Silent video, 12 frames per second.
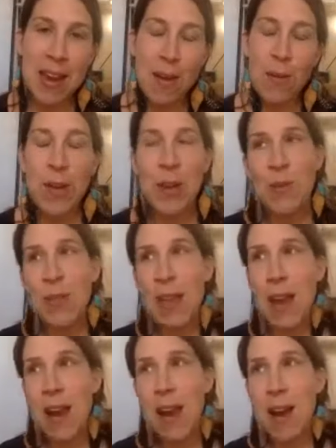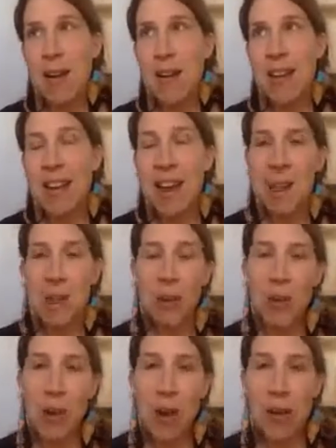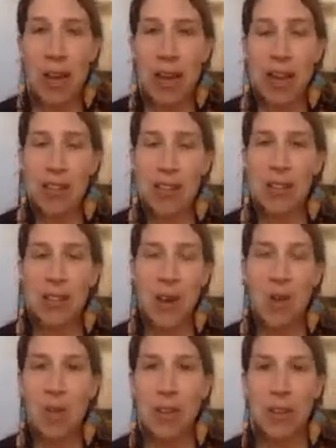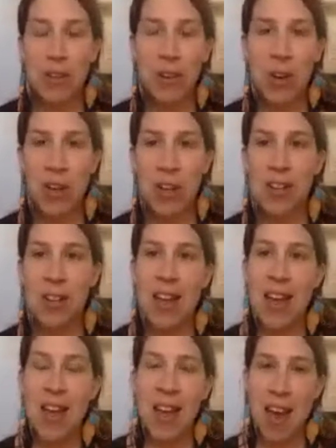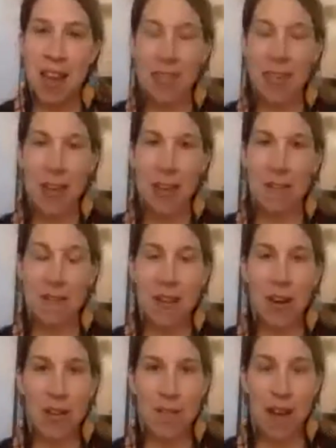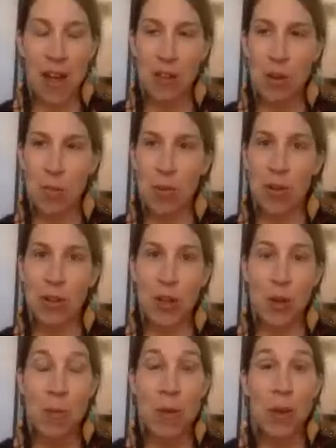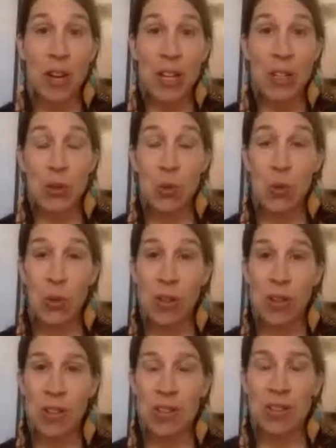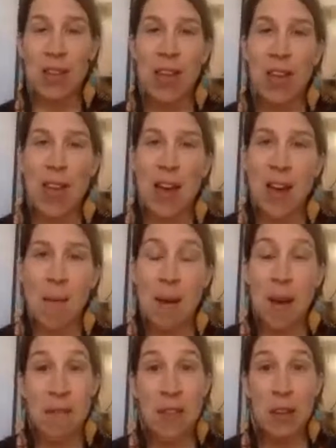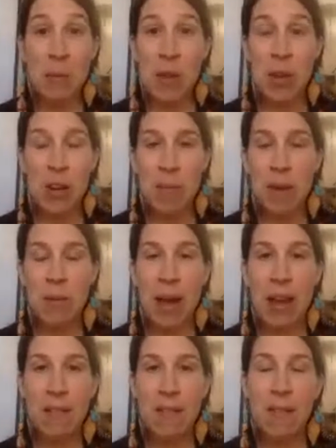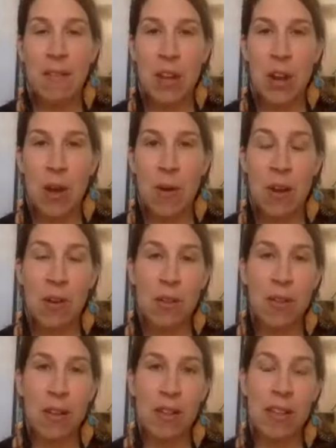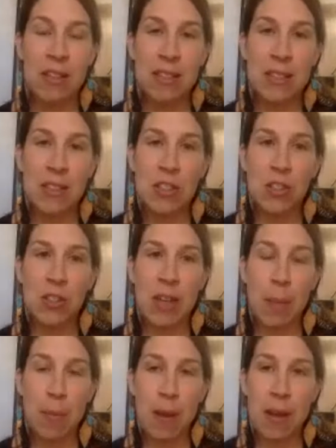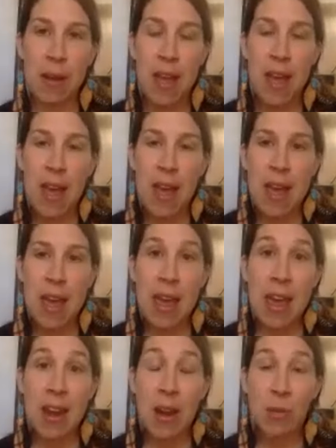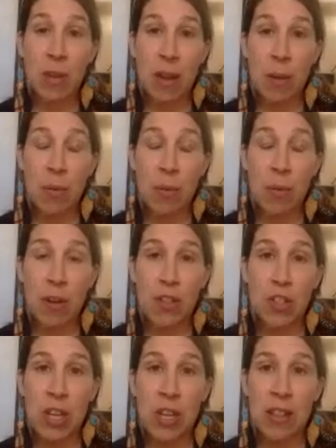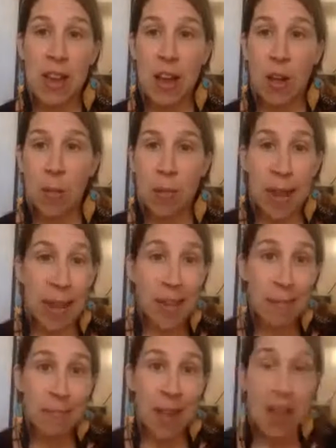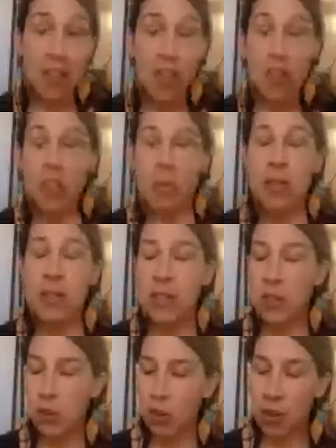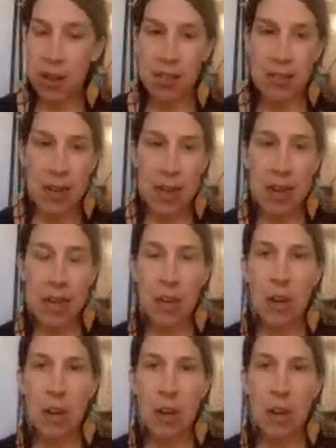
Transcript: and how cute they are and how they're growing. So these are all, I think, very valuable community tools of the community midwife. I don't think these things are separate, and I really appreciate the help, like Ashley doing the circle last night,